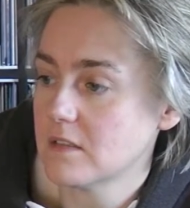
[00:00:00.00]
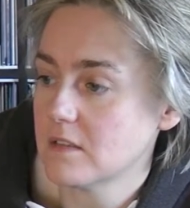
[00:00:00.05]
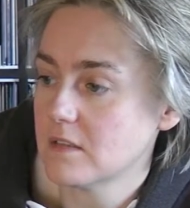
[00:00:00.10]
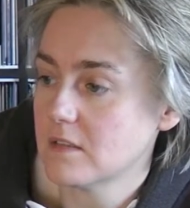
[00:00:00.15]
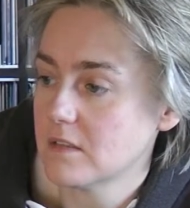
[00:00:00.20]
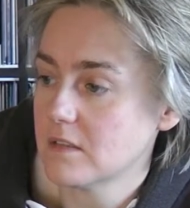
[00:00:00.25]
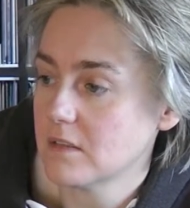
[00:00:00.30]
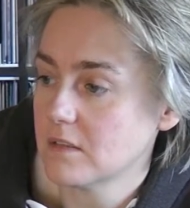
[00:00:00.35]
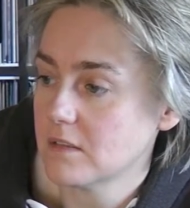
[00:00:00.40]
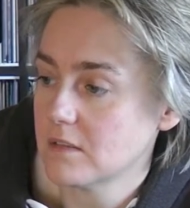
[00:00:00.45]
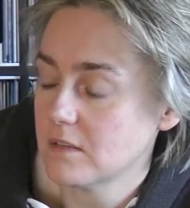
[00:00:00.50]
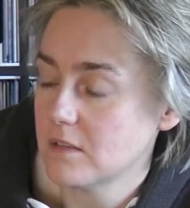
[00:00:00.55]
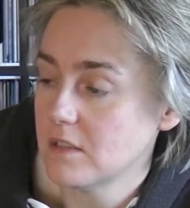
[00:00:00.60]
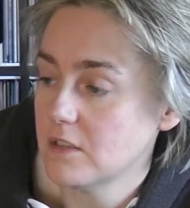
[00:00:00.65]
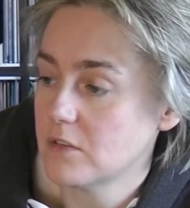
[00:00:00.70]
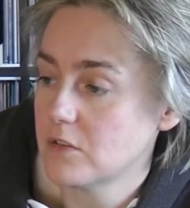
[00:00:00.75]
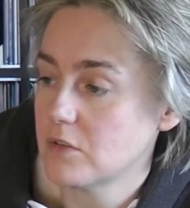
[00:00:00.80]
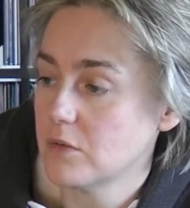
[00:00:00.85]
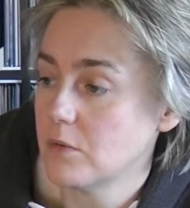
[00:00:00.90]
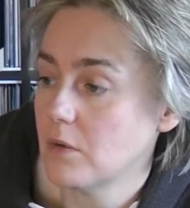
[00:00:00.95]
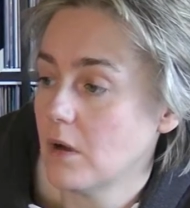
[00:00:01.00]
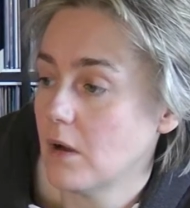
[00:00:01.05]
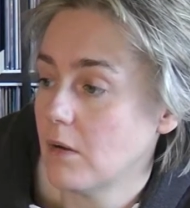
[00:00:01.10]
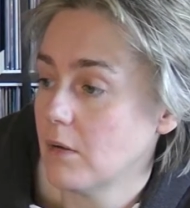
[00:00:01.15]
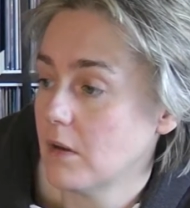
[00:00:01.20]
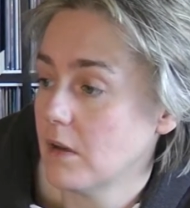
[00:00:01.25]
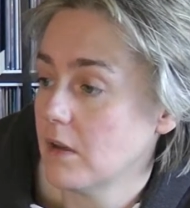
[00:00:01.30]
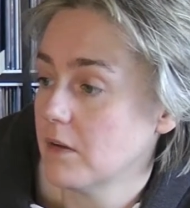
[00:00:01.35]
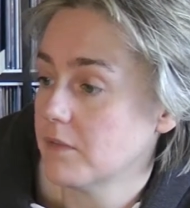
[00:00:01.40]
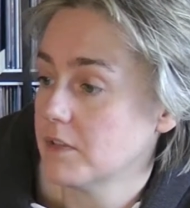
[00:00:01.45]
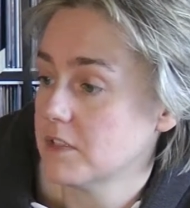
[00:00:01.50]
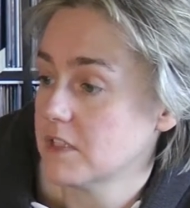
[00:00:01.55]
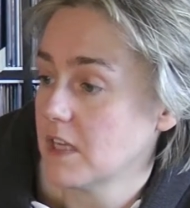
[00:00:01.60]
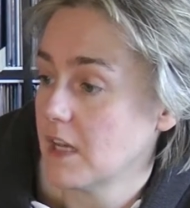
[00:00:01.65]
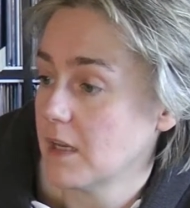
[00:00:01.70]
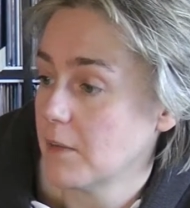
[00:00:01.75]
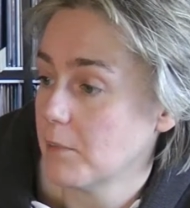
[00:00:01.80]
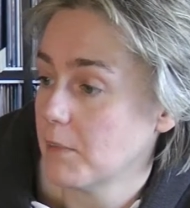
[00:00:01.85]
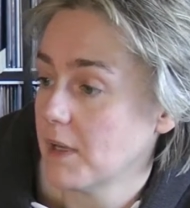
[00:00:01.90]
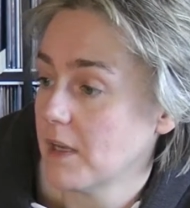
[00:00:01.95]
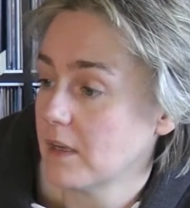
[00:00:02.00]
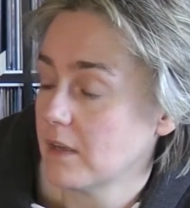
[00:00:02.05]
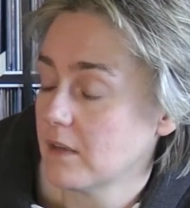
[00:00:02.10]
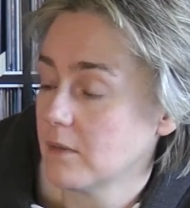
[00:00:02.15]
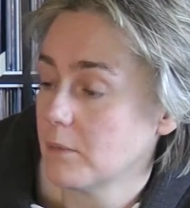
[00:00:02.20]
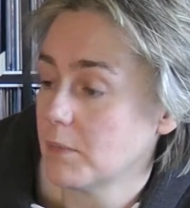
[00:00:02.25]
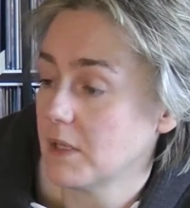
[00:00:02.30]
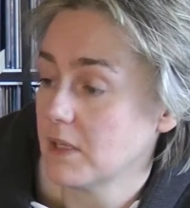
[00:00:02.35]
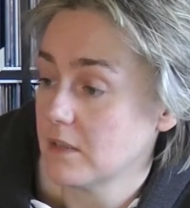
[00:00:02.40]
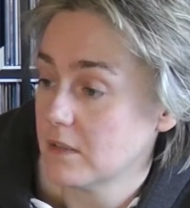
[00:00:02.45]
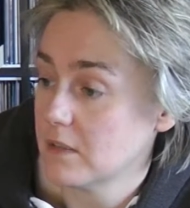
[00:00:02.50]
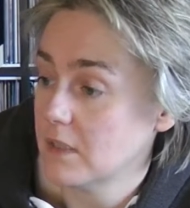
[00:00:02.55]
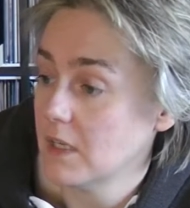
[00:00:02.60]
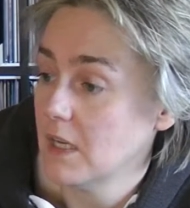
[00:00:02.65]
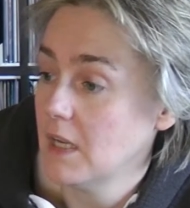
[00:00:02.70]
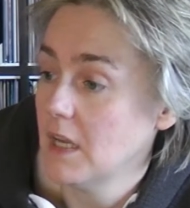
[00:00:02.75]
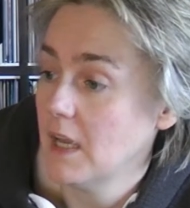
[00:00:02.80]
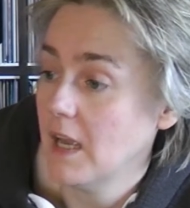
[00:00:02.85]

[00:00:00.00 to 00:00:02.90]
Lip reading: Scene 2, Our Love is Getting Better,